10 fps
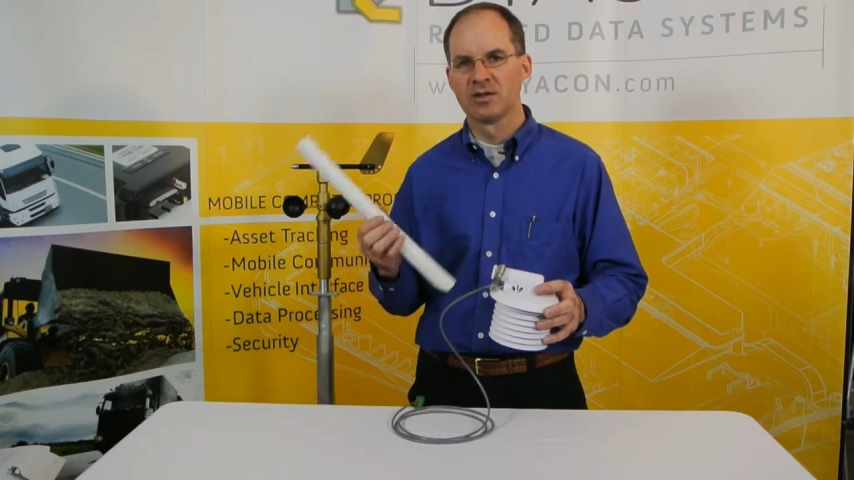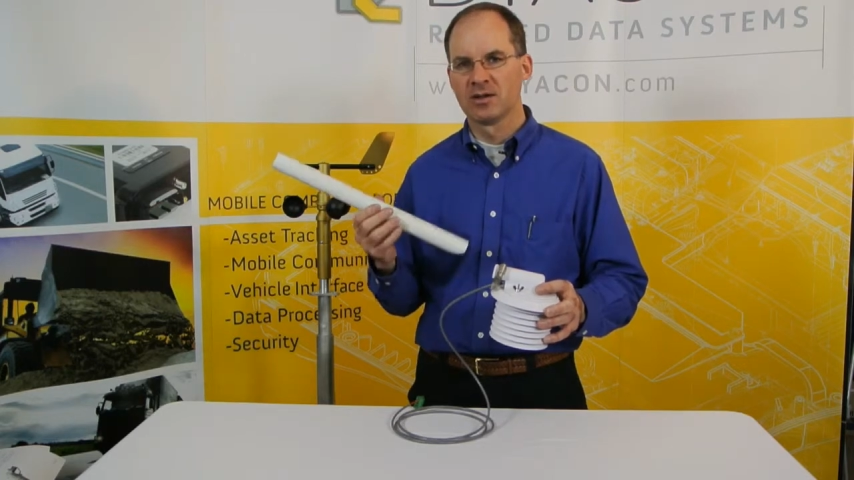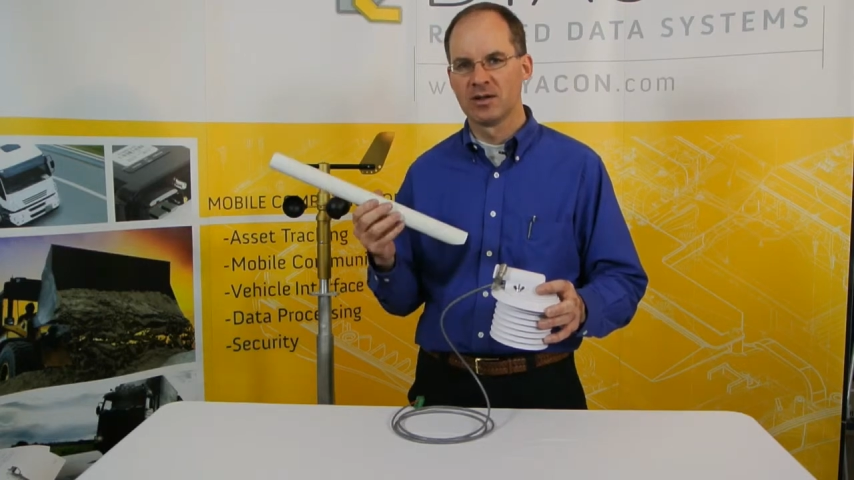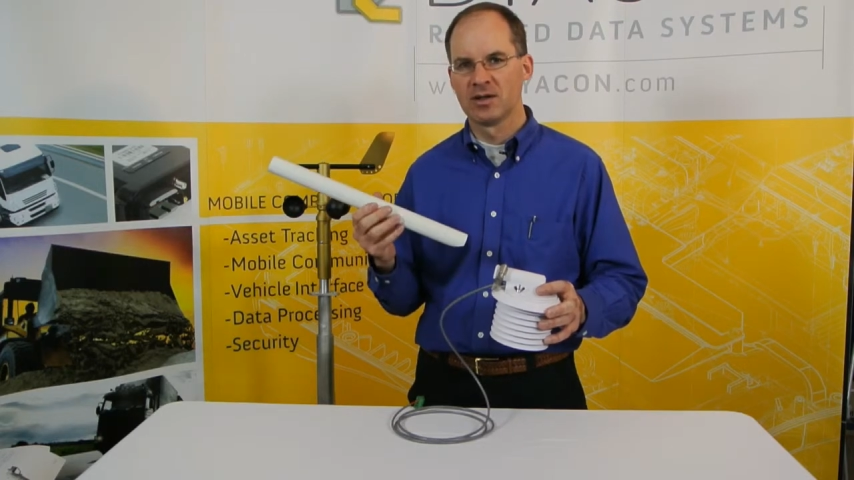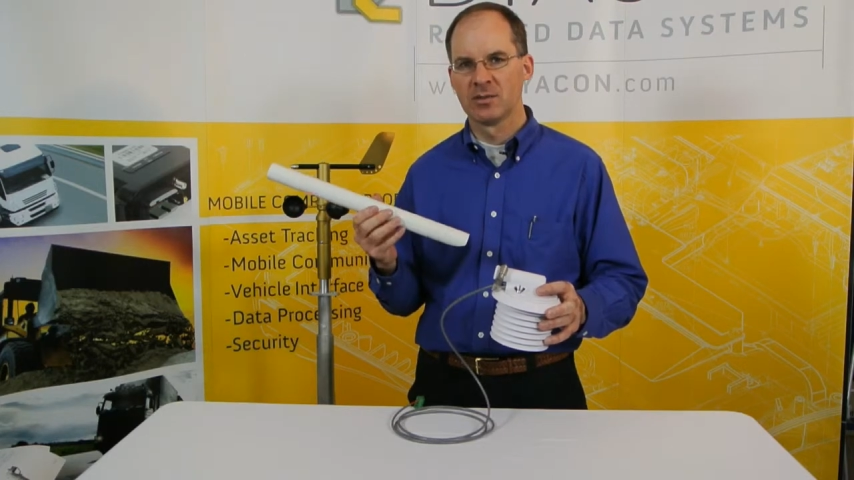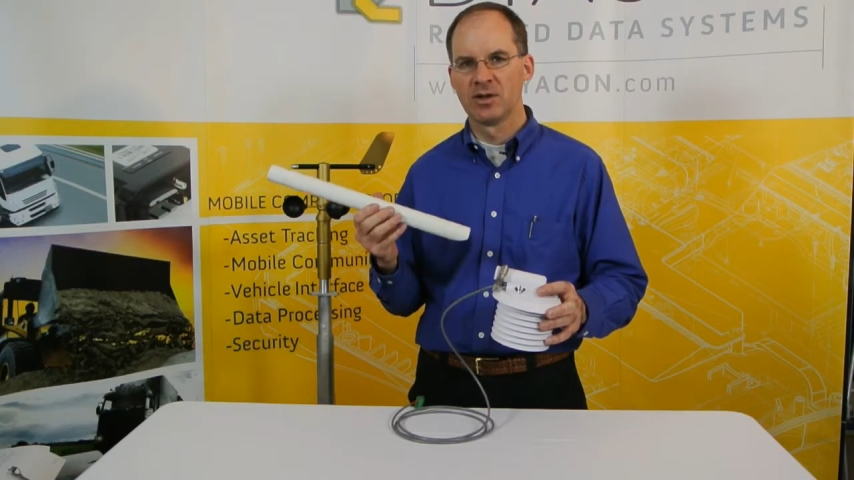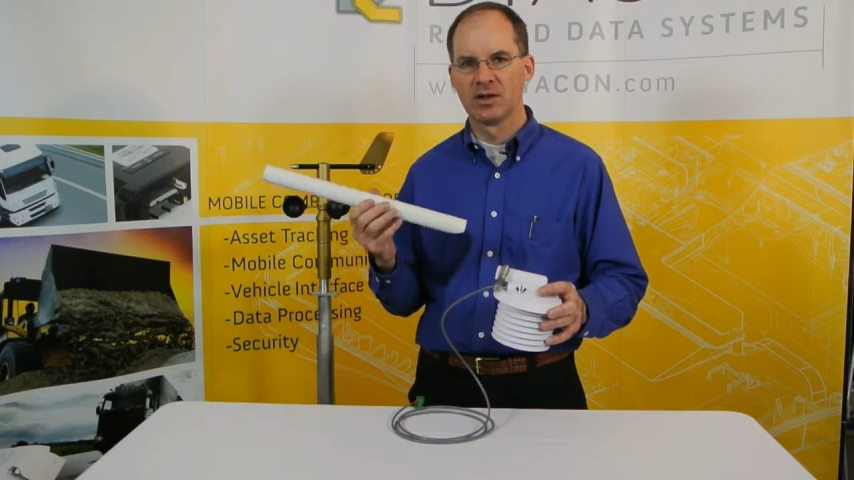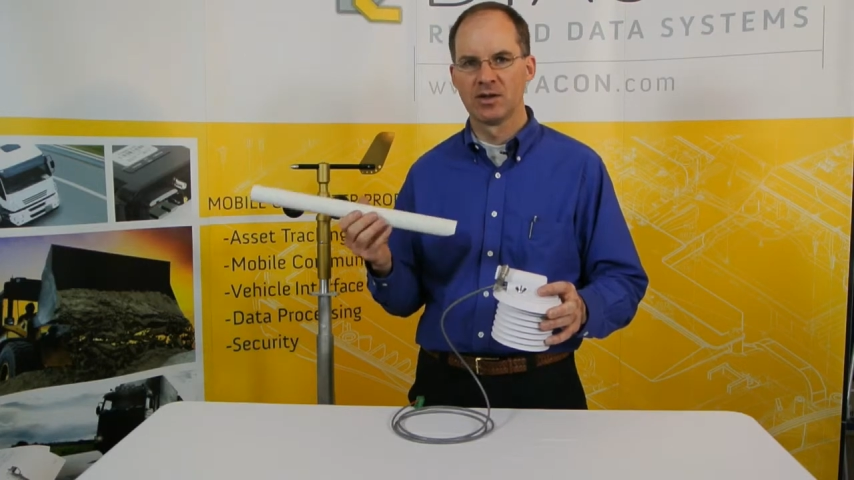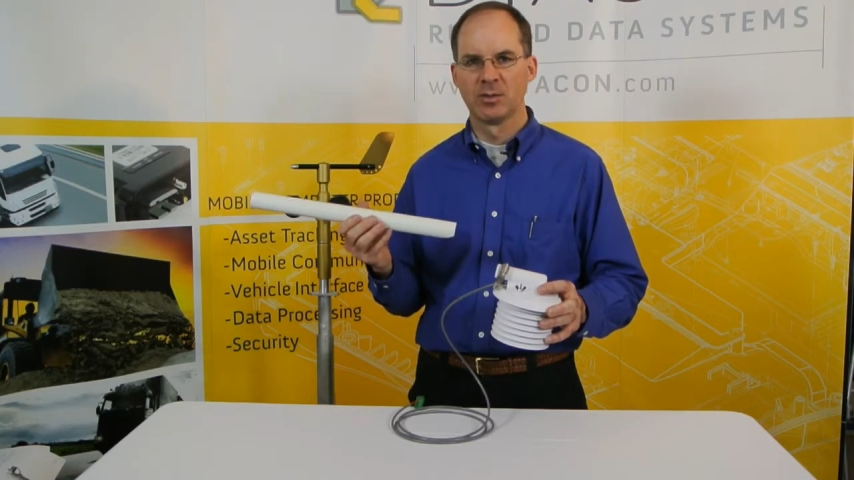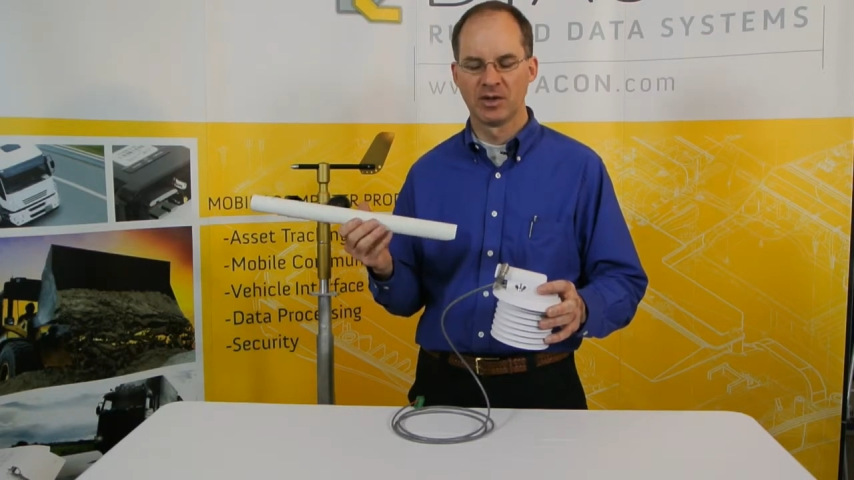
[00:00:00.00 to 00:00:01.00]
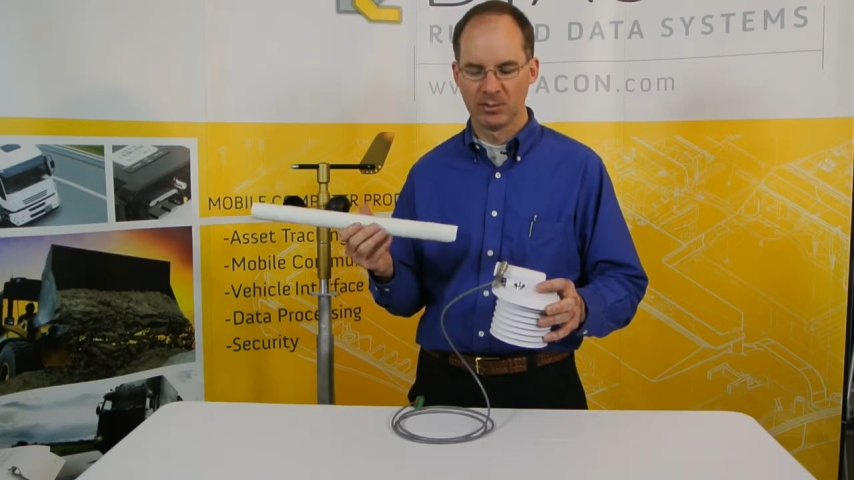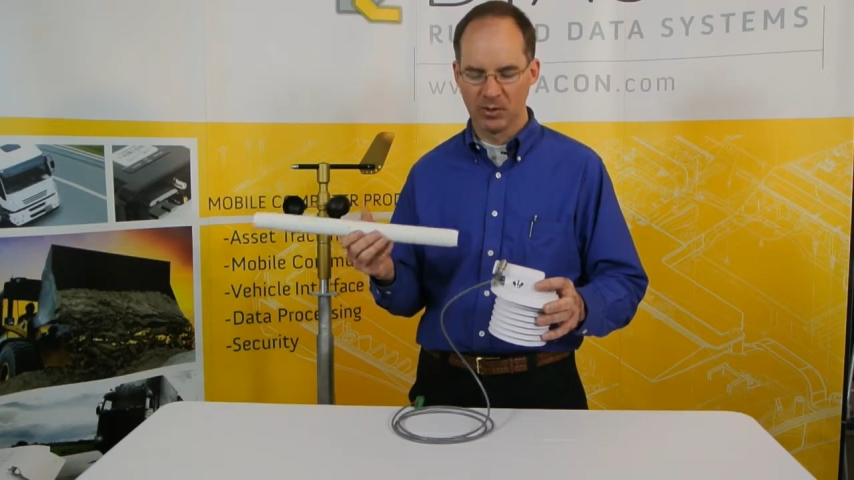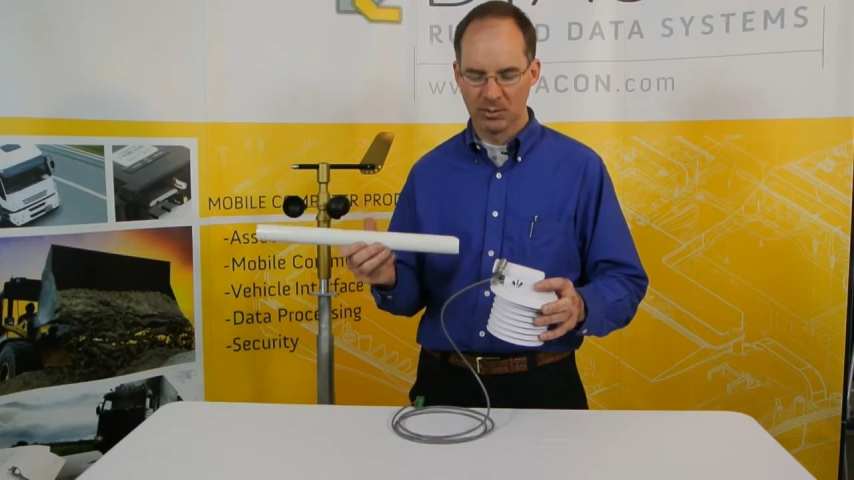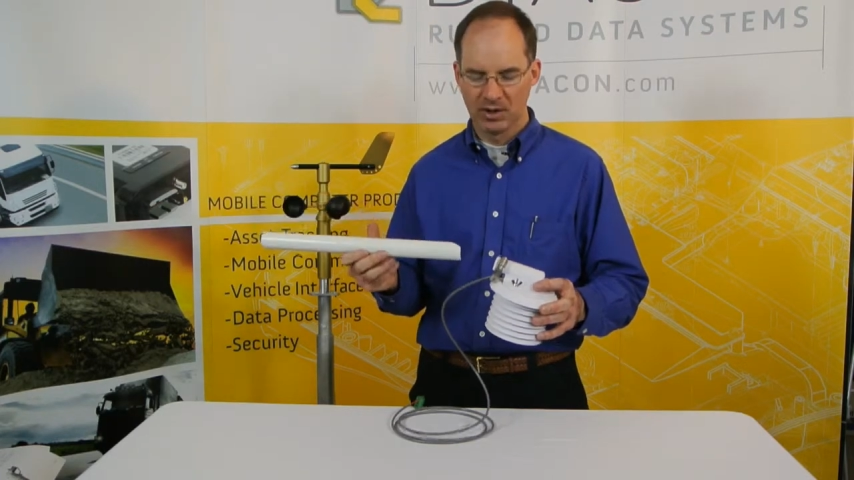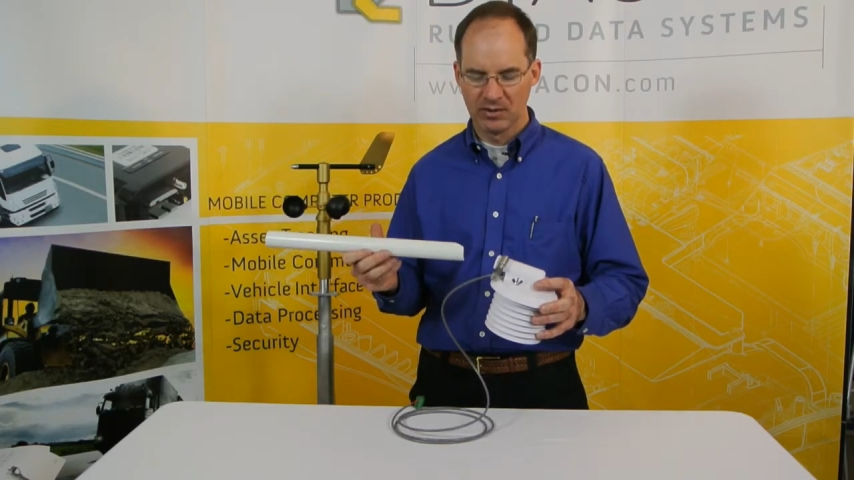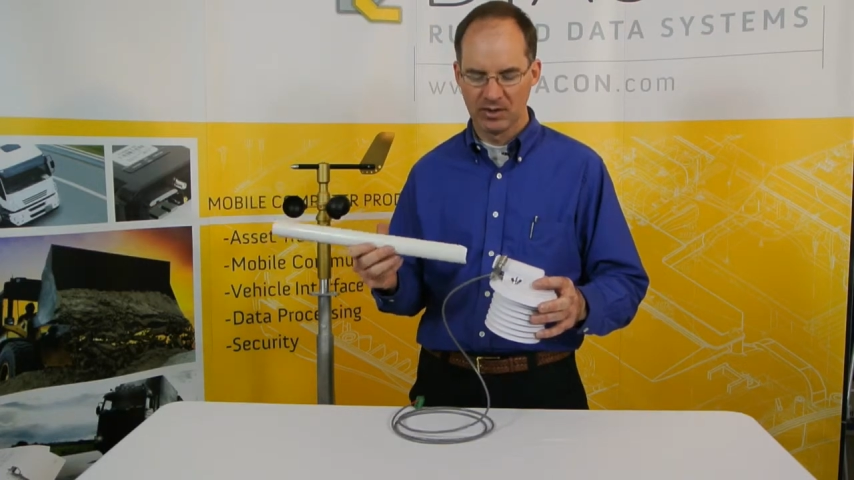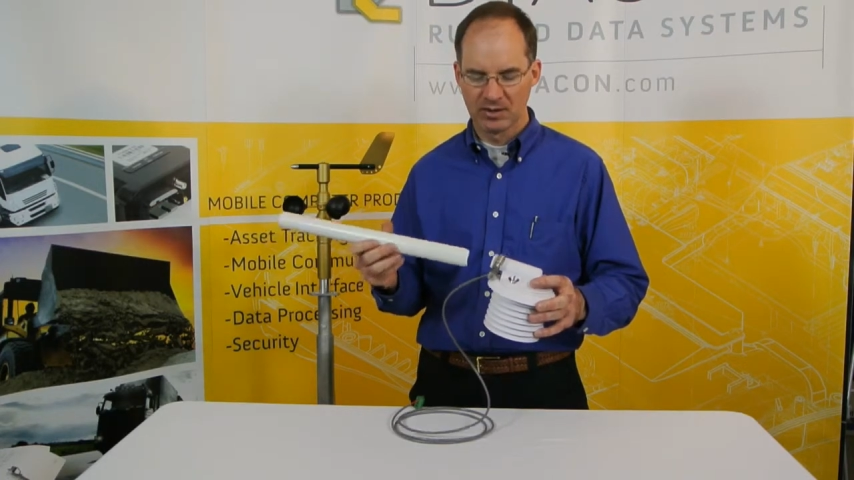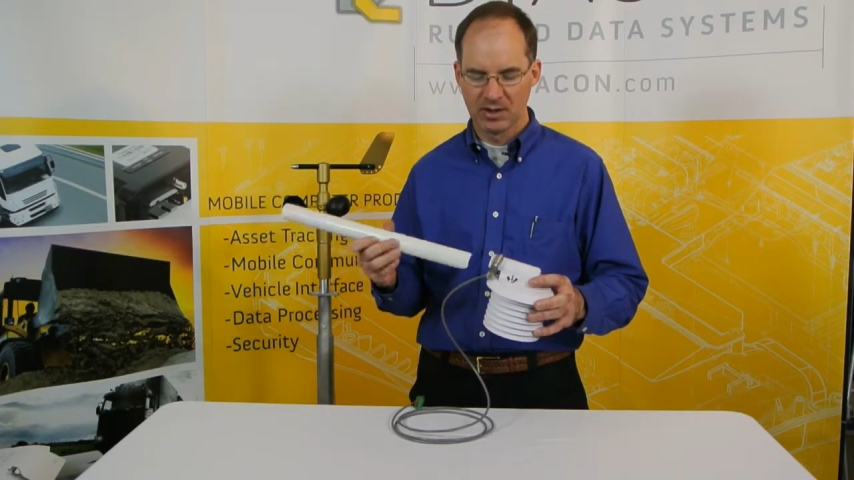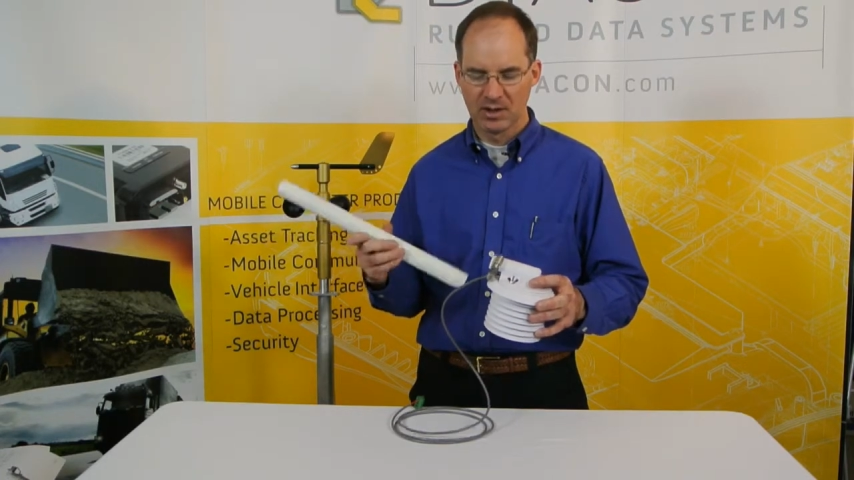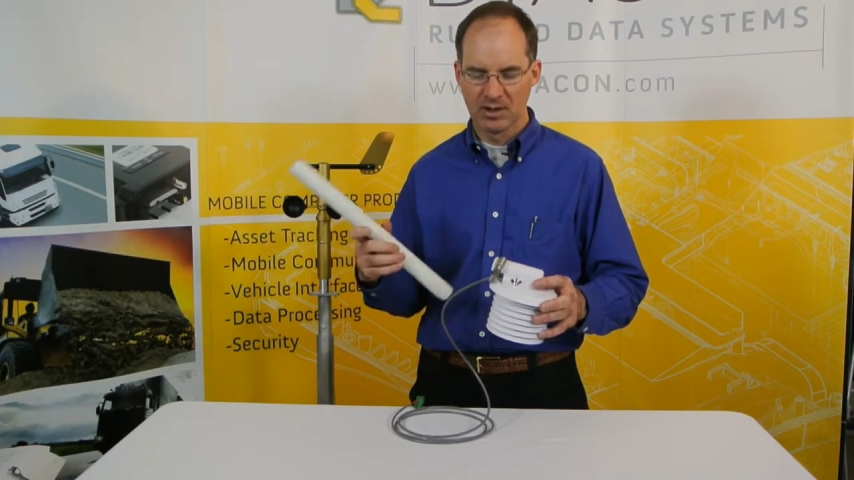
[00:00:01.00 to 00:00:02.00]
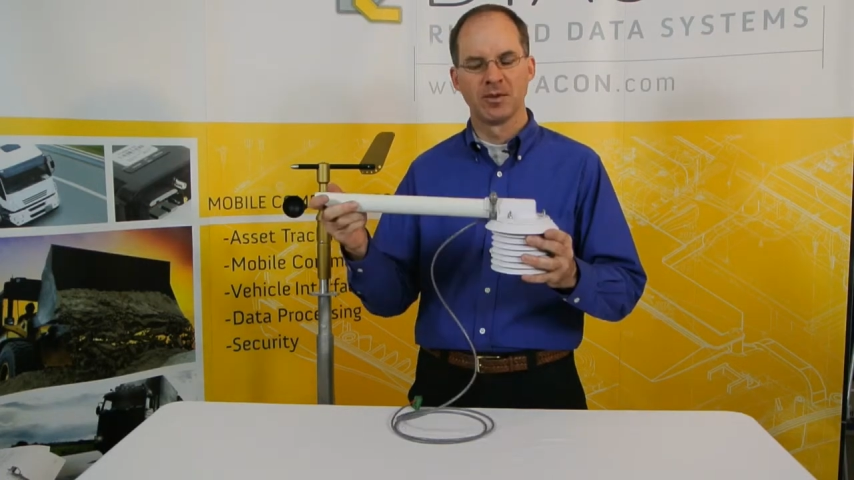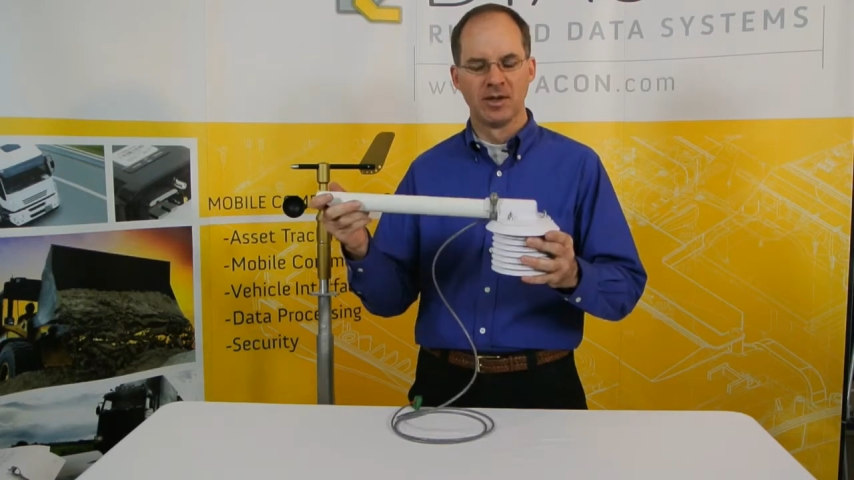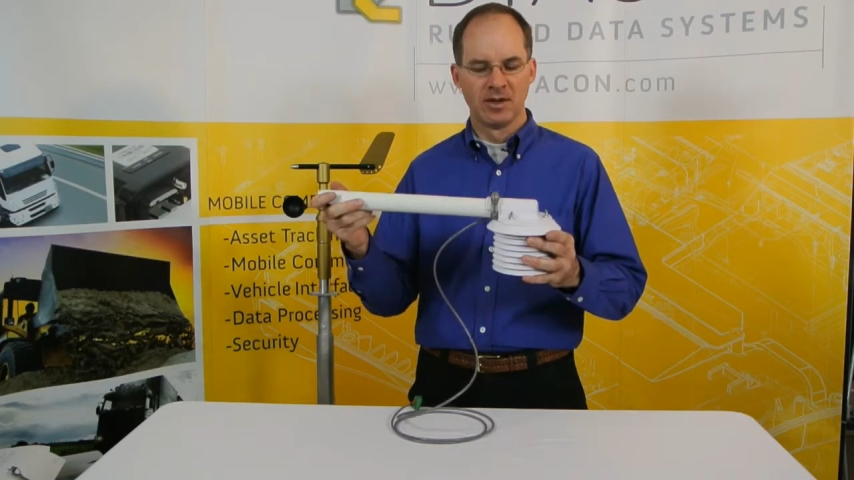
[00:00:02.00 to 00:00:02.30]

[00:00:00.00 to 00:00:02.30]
This can either be aluminum or P V C.